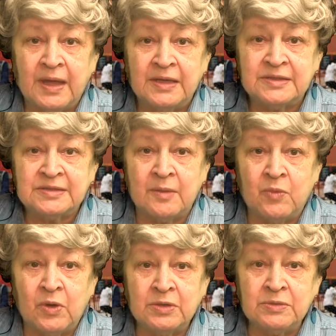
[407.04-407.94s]
Some
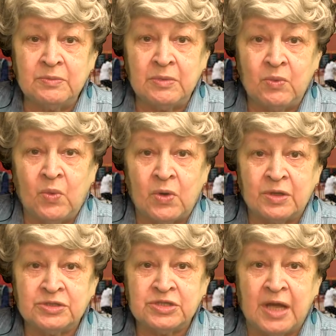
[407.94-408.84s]
warn
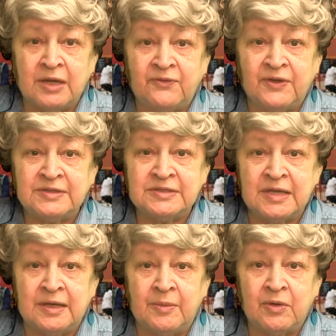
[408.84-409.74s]
China faces
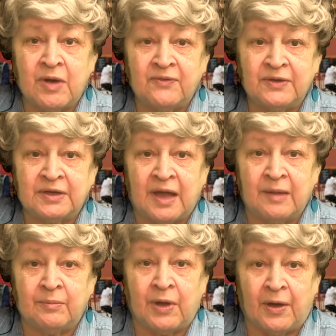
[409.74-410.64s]
a demographic
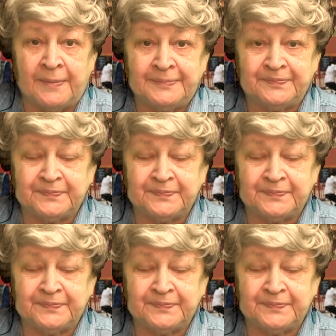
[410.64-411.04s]
time bomb.